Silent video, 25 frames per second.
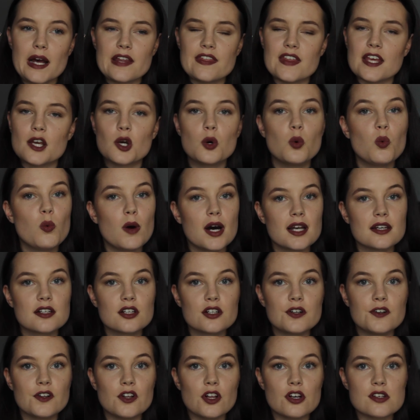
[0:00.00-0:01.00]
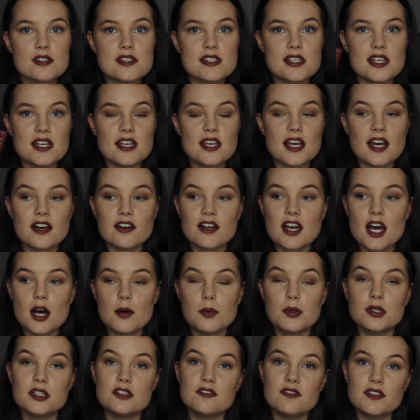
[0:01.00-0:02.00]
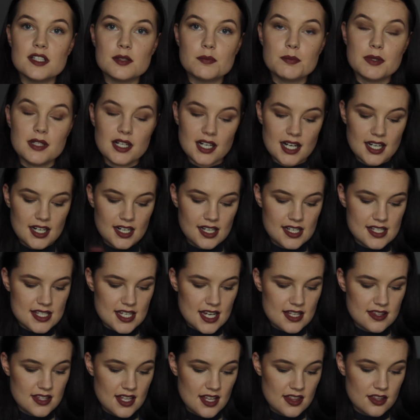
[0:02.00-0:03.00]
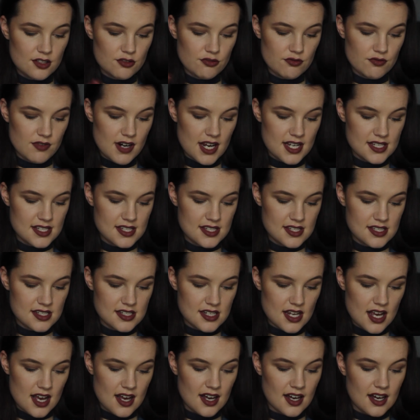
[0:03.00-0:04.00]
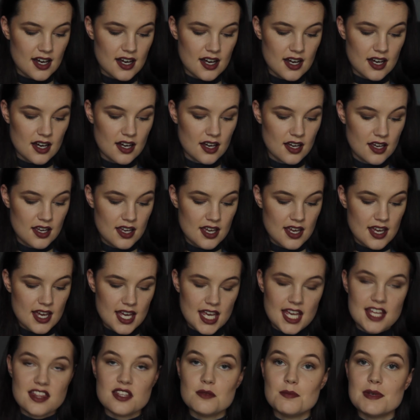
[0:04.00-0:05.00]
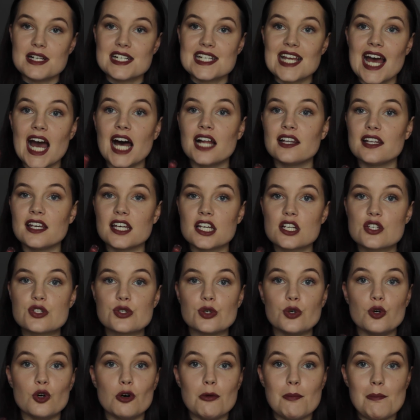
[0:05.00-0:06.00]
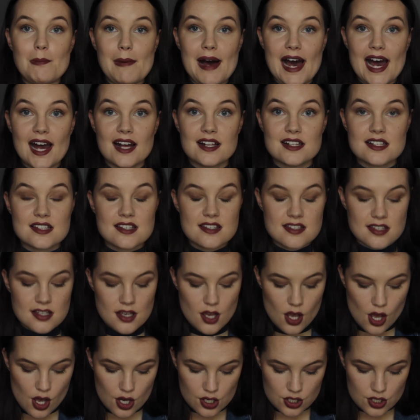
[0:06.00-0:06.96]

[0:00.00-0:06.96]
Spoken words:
I think one glossy, a couple of lip liners, and then the rest are either metallics or mattes.